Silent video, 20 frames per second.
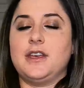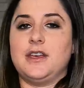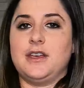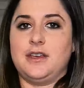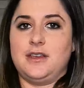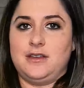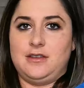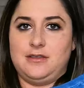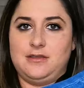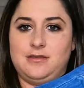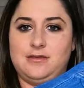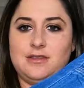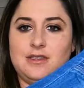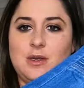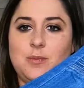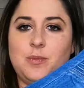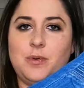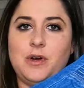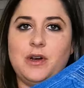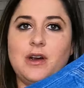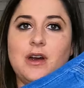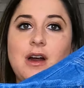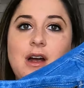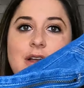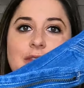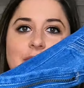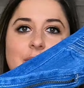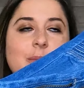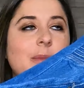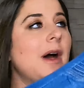the zipper
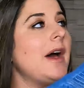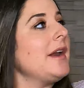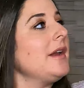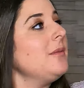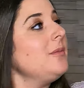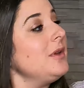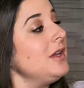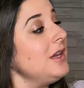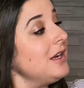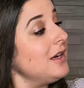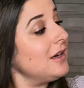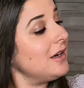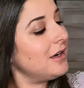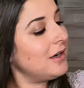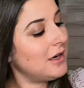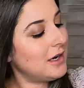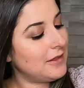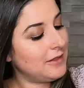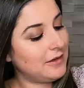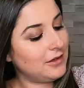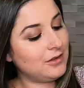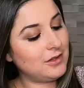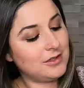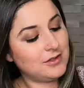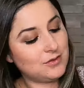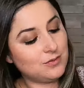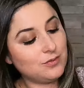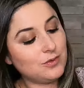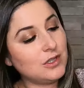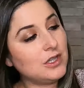on the bottom here and they're
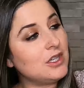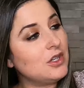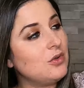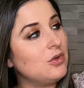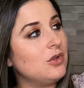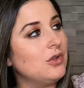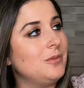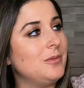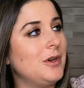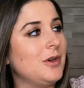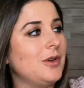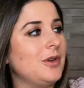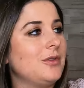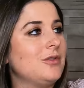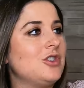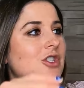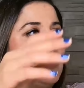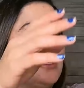these really cool Moto